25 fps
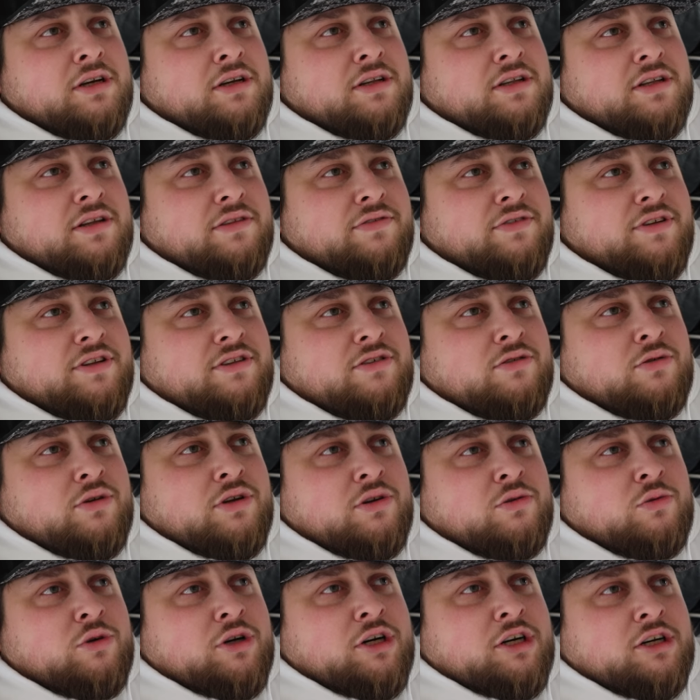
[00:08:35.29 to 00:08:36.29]
see if it's
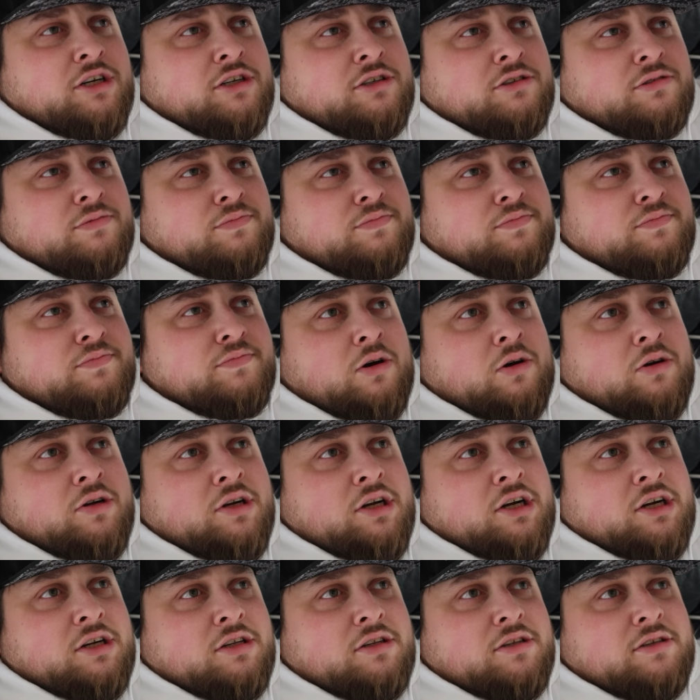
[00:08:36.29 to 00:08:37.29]
doing well or
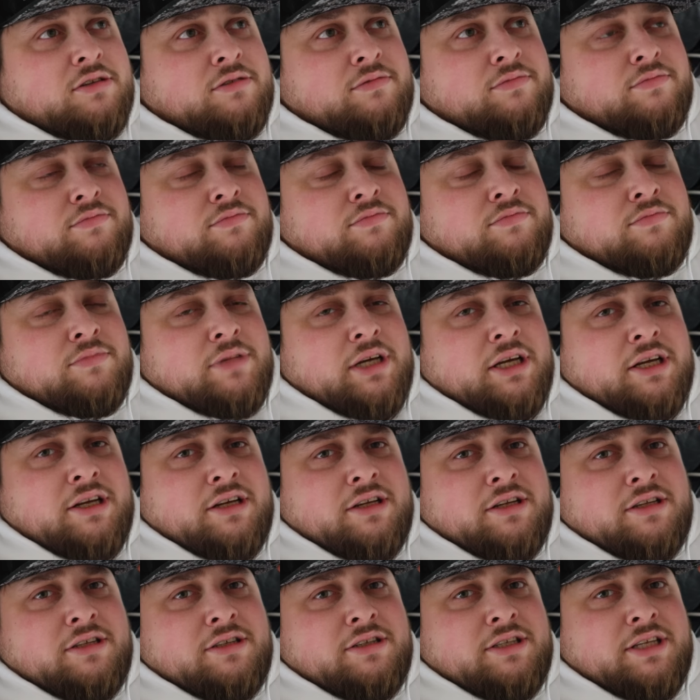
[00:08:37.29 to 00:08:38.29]
not.
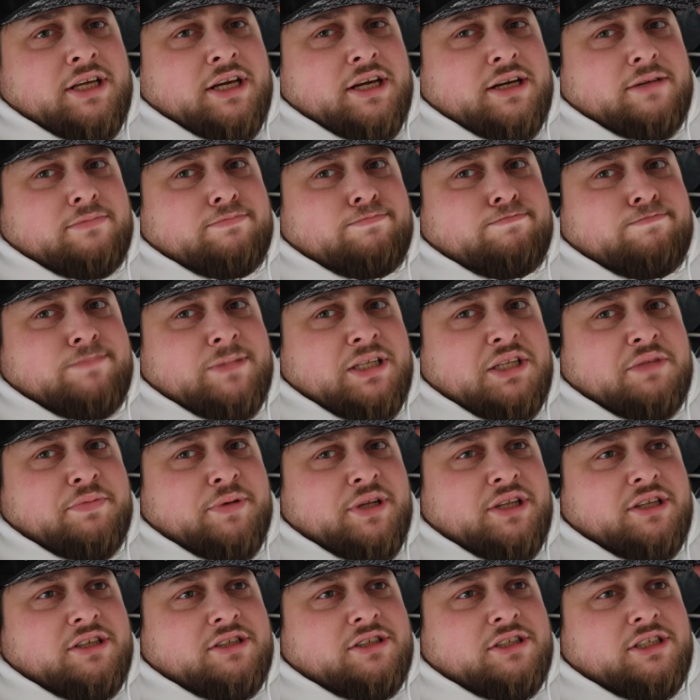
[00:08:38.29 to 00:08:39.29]
And yeah, that's
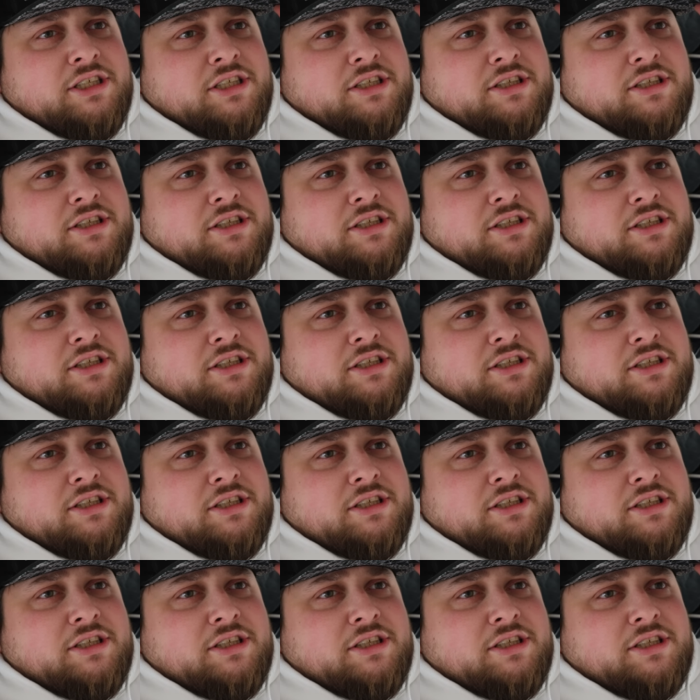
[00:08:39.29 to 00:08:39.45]
basically